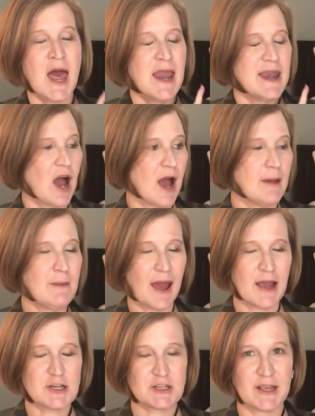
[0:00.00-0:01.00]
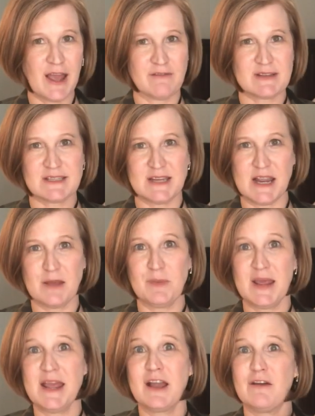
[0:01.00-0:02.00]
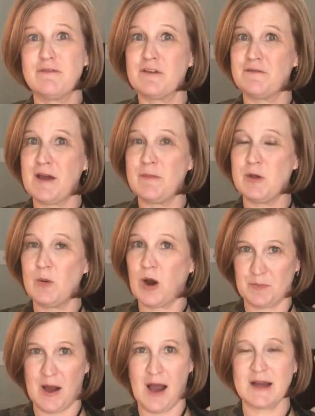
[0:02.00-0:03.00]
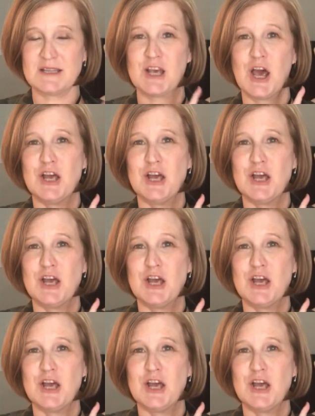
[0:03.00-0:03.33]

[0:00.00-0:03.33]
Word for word: Now, I actually have a sneak peek of the February box.